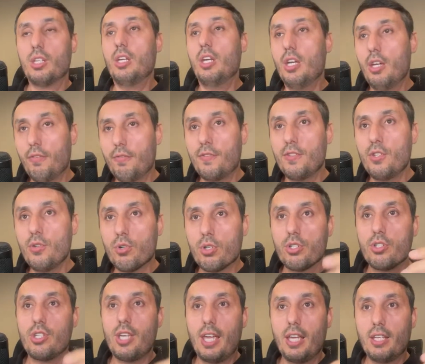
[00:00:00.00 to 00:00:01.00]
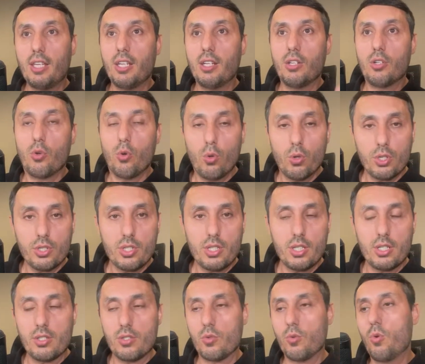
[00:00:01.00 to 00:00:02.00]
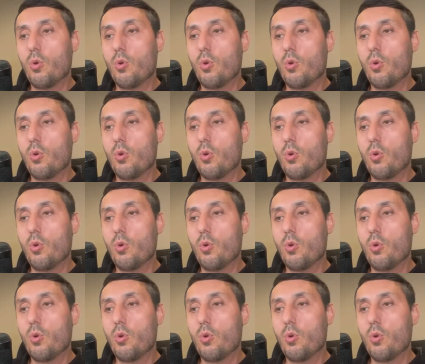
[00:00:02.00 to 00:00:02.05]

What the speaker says: if you're taking courses,